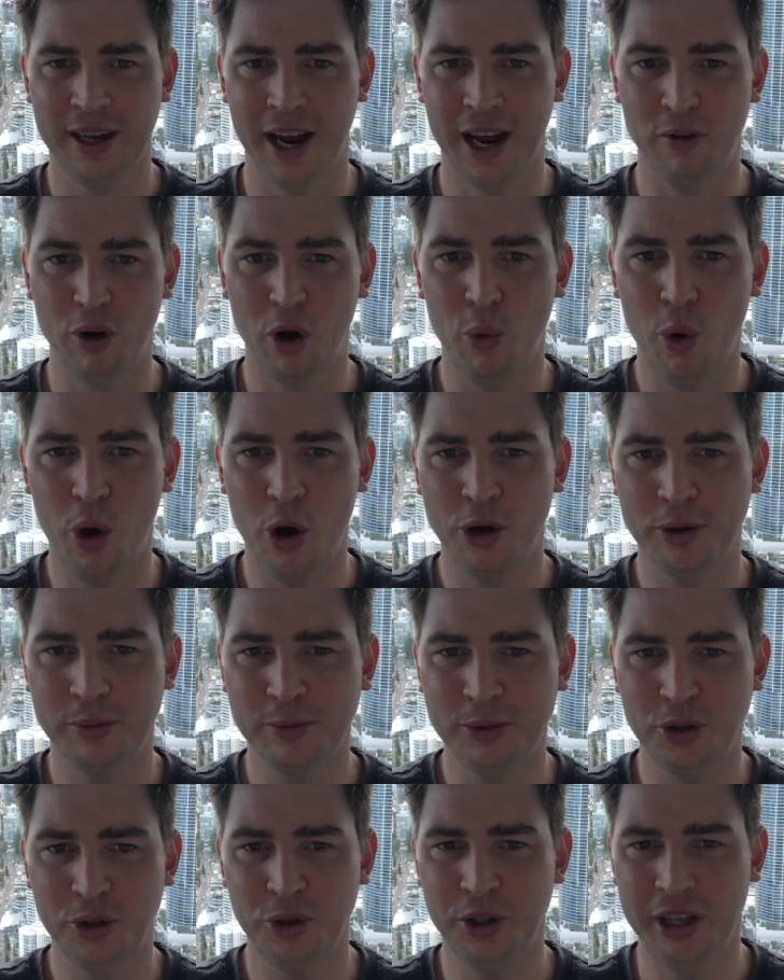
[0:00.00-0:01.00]
Hey everyone, welcome
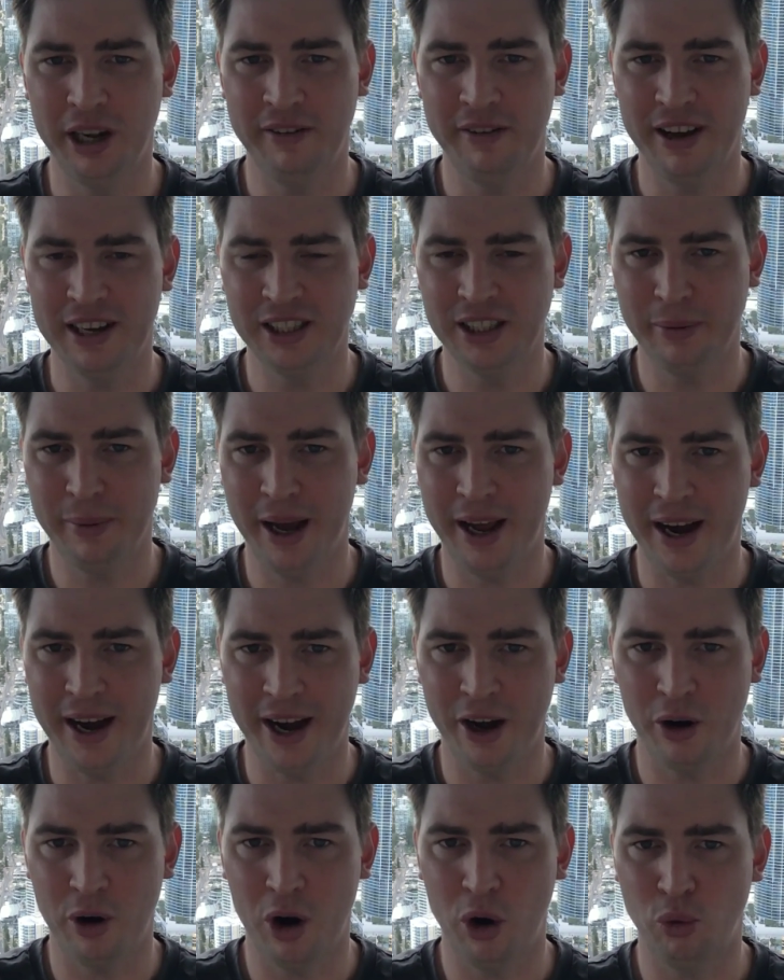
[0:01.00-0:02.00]
to the investor.bet
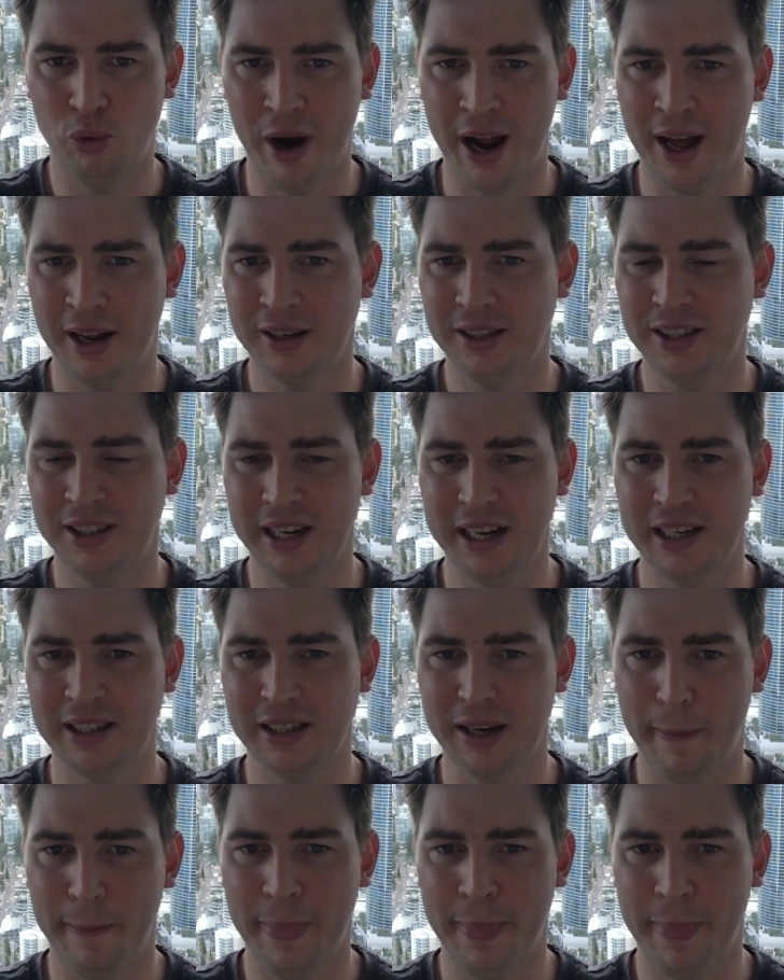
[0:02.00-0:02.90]
NRL Round 6